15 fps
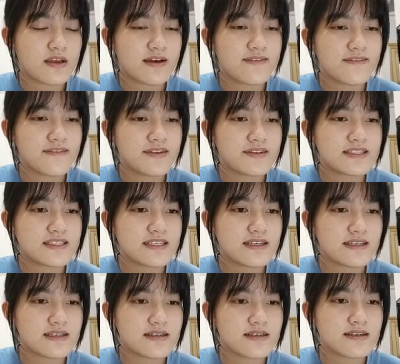I feel
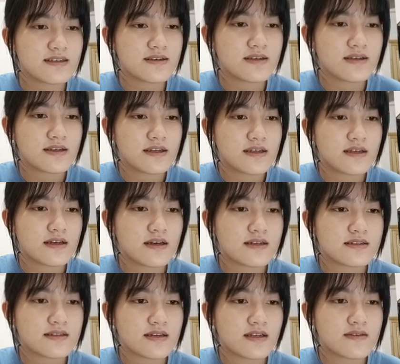sick, I
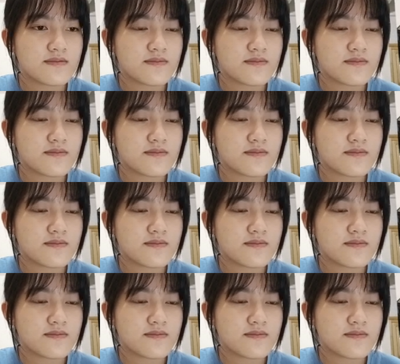said,